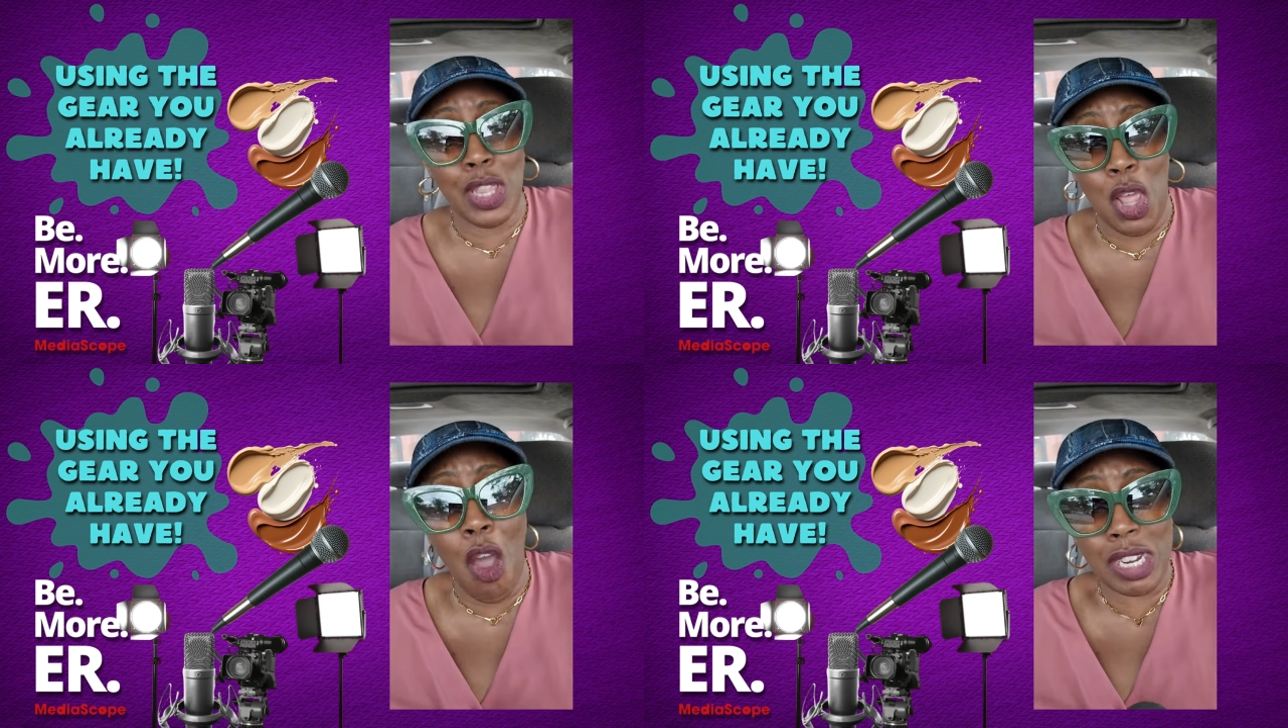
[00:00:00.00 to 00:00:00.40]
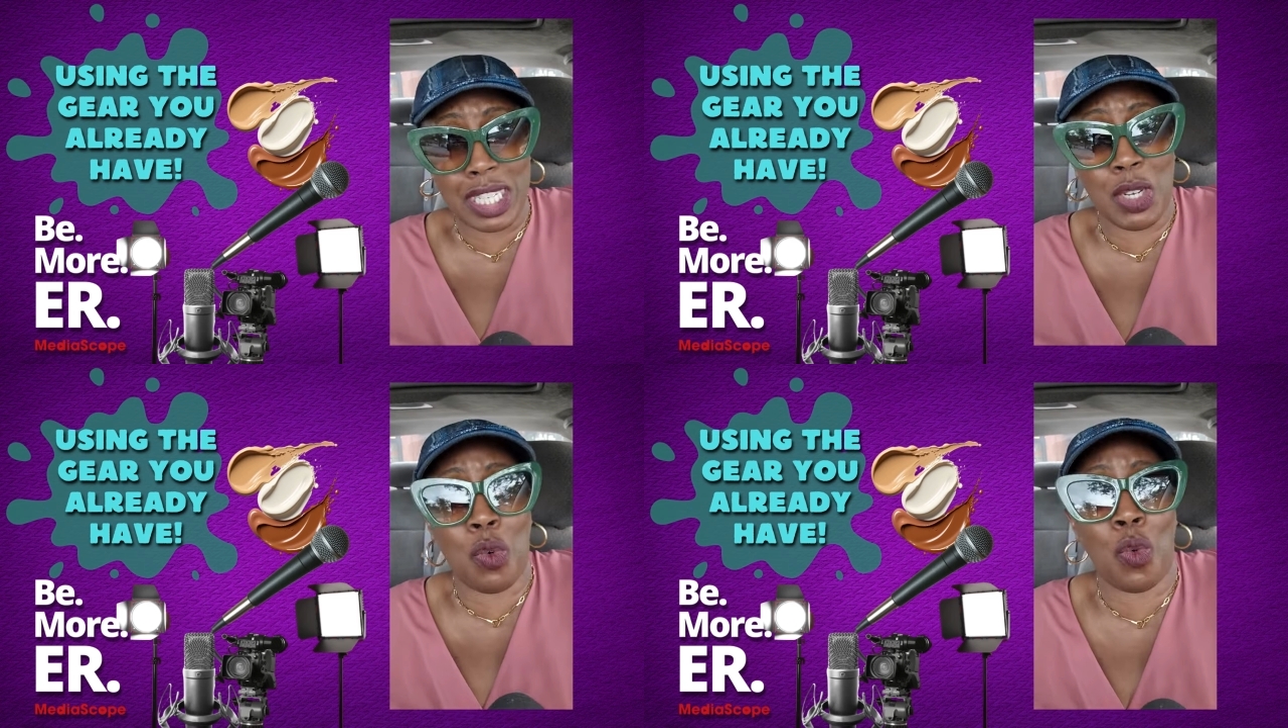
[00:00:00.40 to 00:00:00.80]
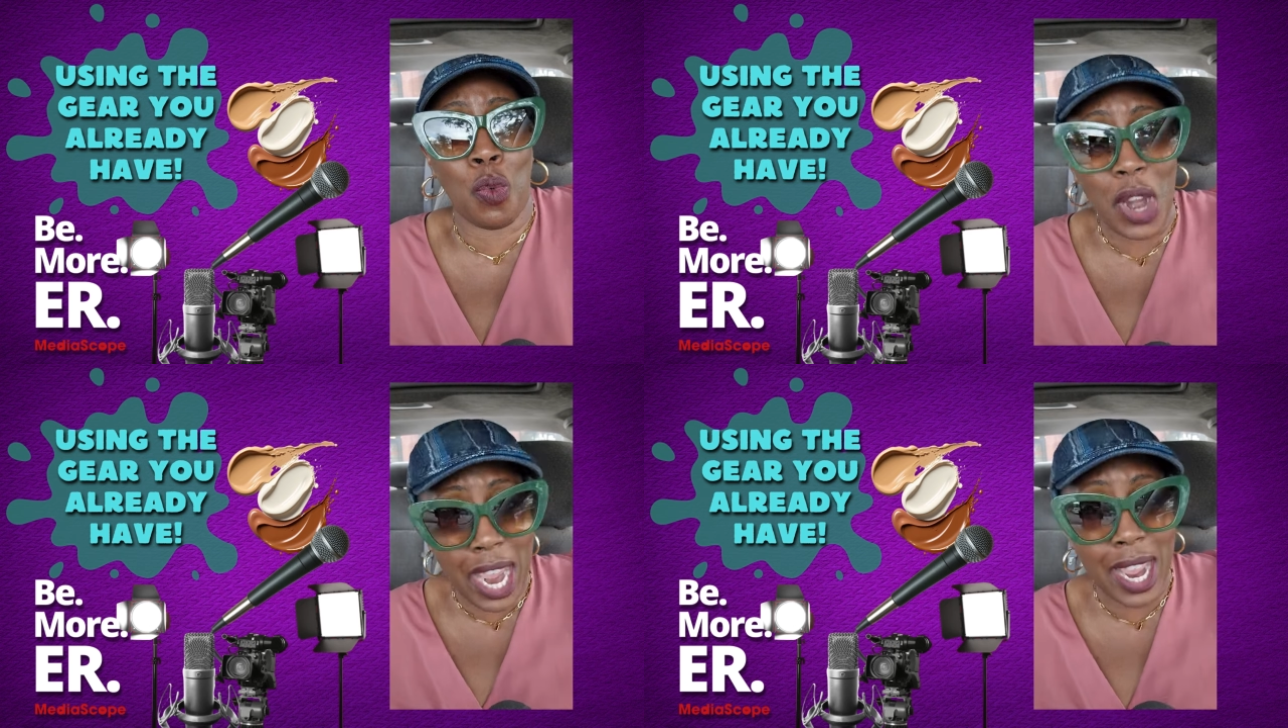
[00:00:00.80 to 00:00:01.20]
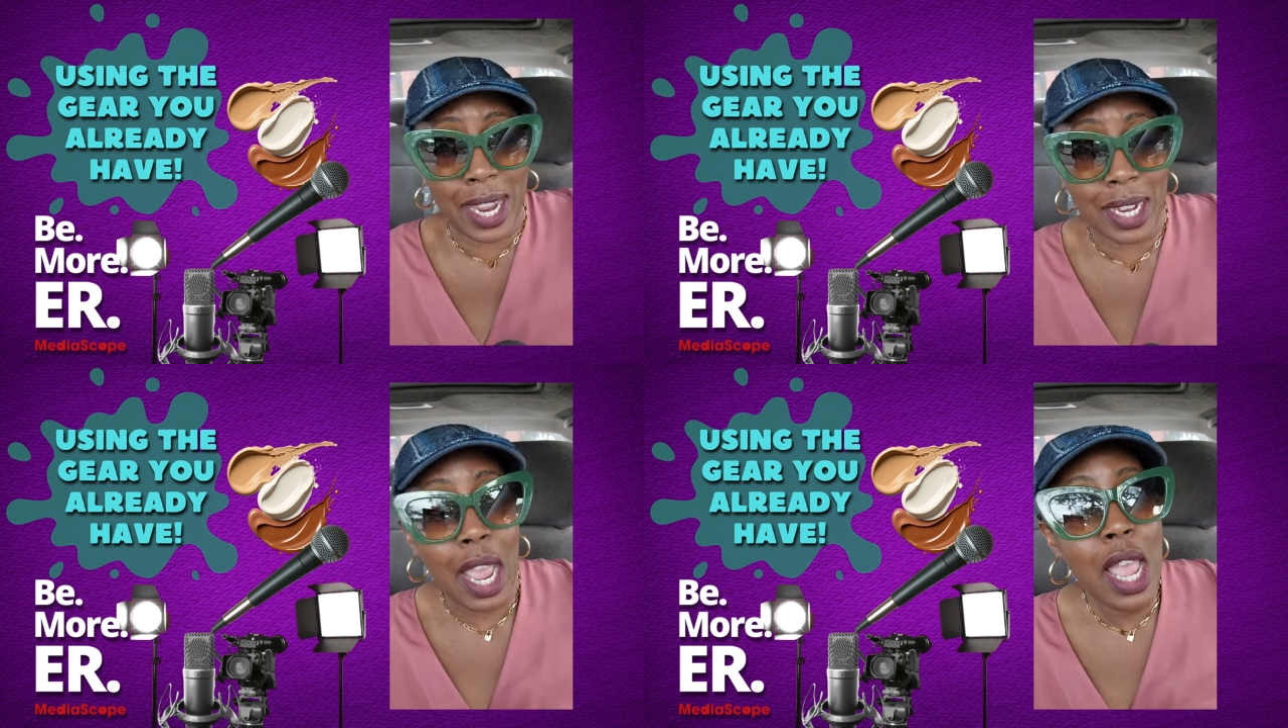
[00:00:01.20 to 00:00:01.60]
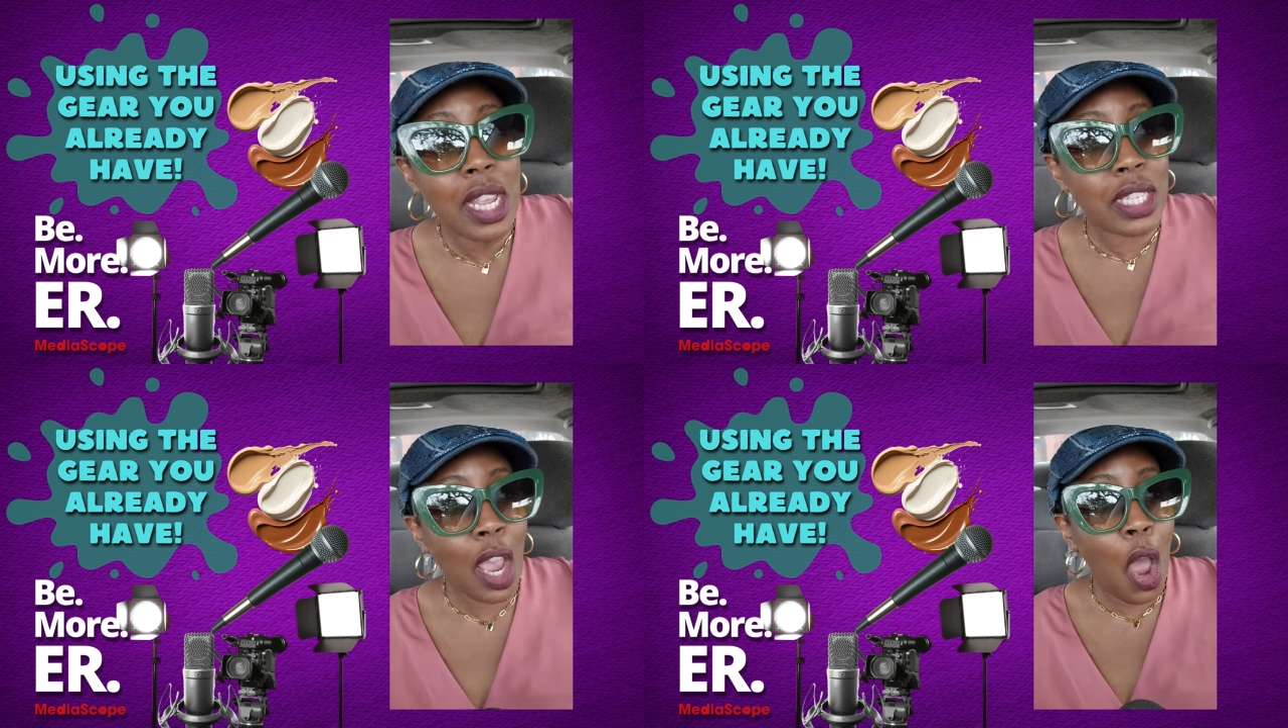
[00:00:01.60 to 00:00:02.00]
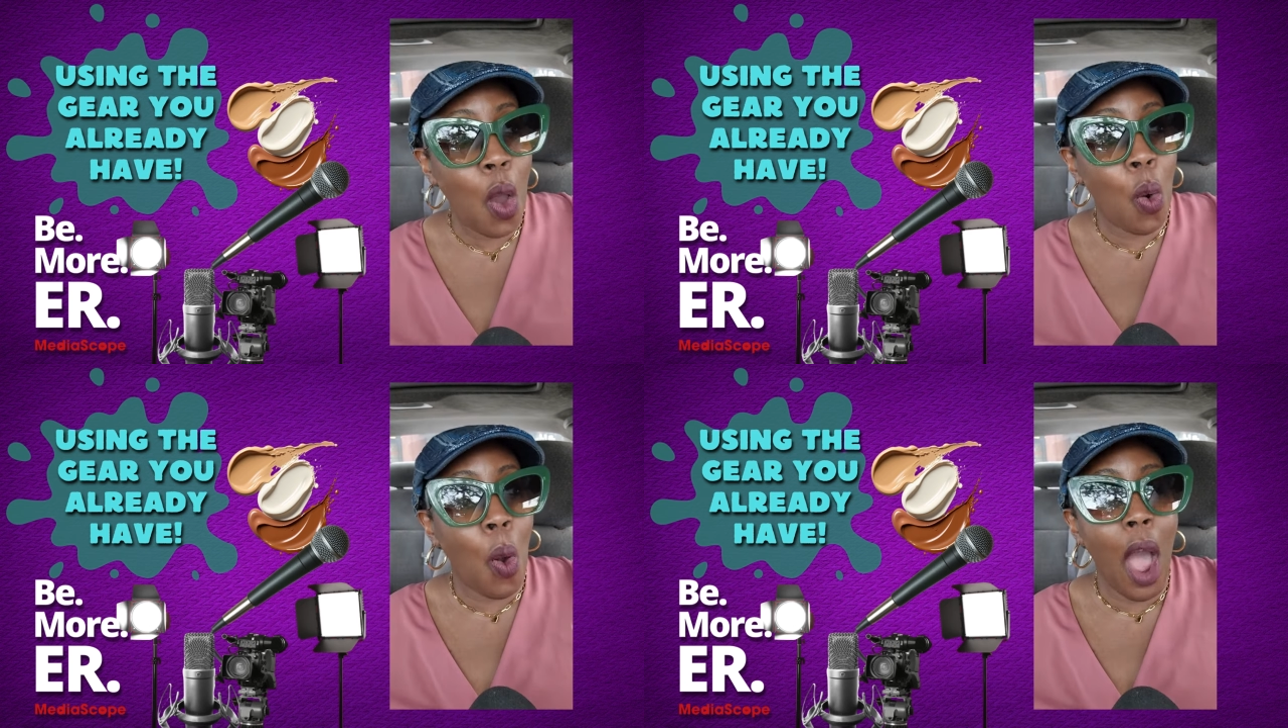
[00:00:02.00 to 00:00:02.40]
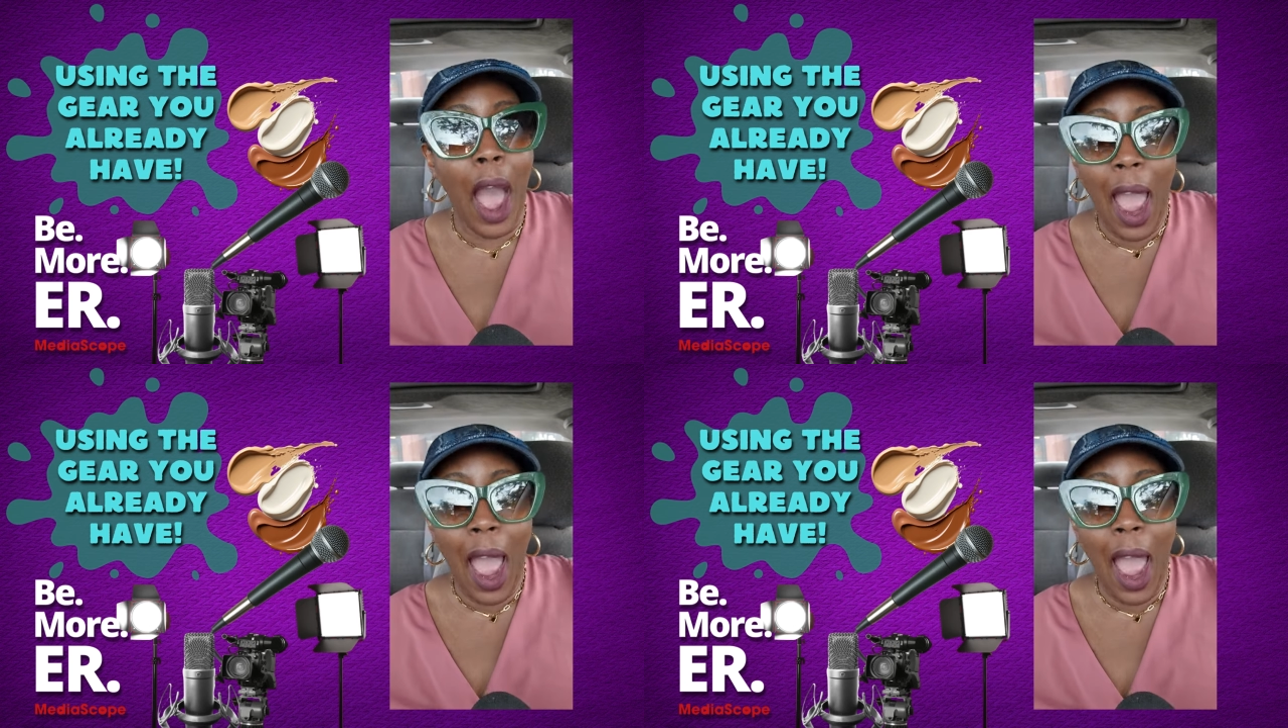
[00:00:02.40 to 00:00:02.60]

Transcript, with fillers: It looks green. So